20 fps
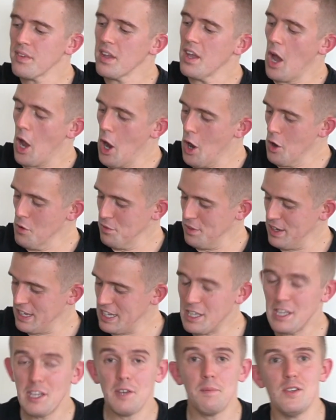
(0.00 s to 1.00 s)
Hopefully
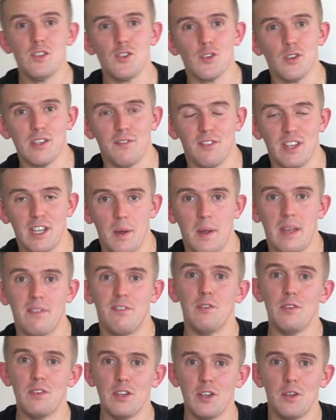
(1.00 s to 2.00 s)
you enjoyed the video. If
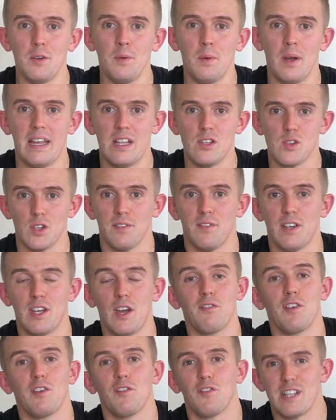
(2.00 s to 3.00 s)
you do enjoy the video,
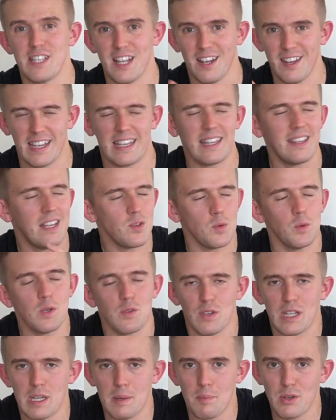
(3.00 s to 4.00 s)
feel free to like it. That's always
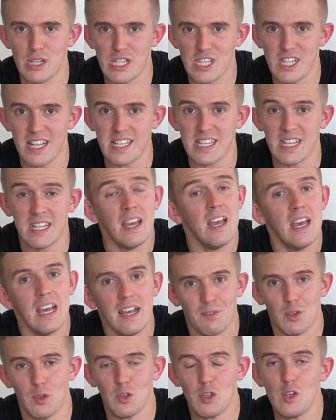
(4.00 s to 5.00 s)
really appreciated.
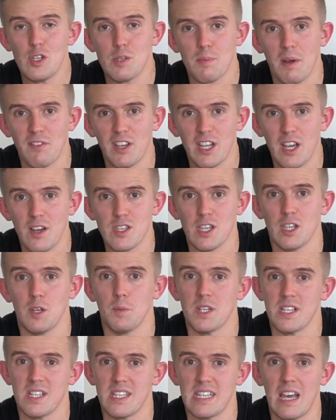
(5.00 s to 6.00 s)
If you're new to my videos and you
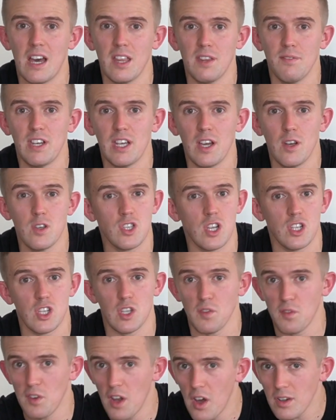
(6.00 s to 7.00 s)
want to see other videos such
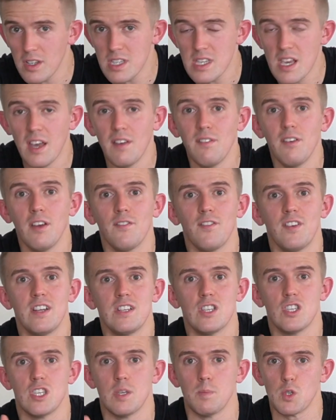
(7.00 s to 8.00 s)
as vlogs, feel free
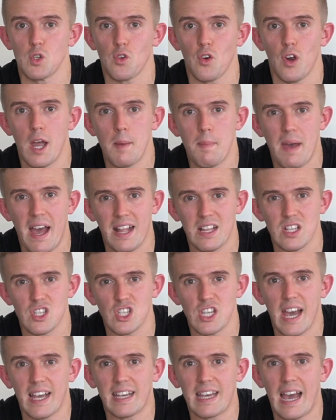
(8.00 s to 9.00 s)
to subscribe and
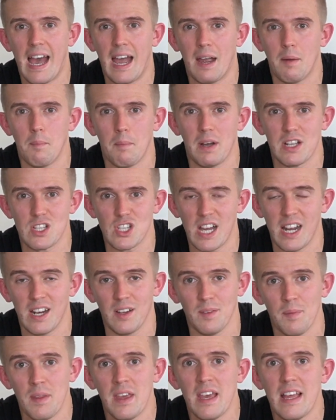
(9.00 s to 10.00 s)
check out my
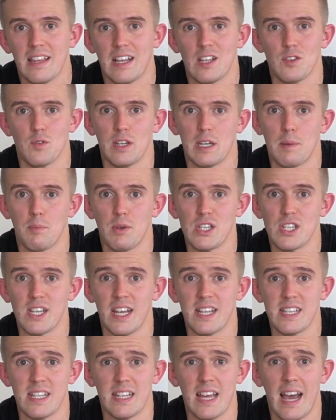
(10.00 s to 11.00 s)
channel. That's really
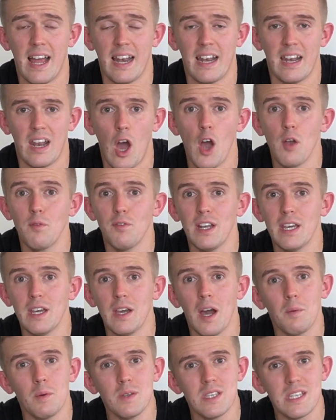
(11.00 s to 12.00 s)
appreciated, and hopefully
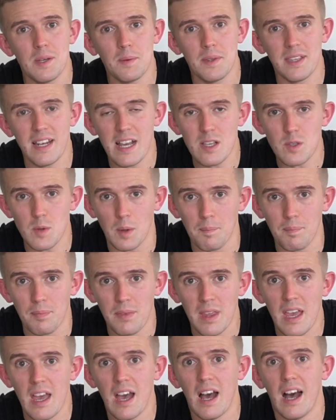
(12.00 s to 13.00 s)
I will see you in the next one.
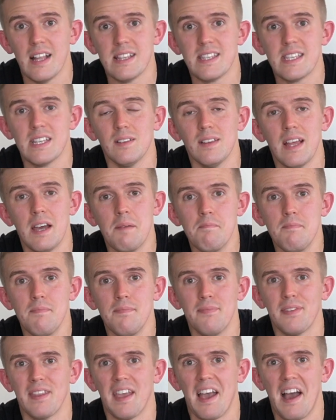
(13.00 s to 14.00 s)
Until then,
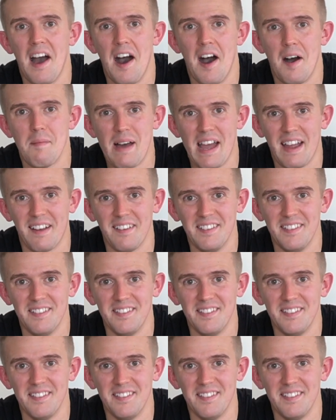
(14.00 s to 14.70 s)
I'm out.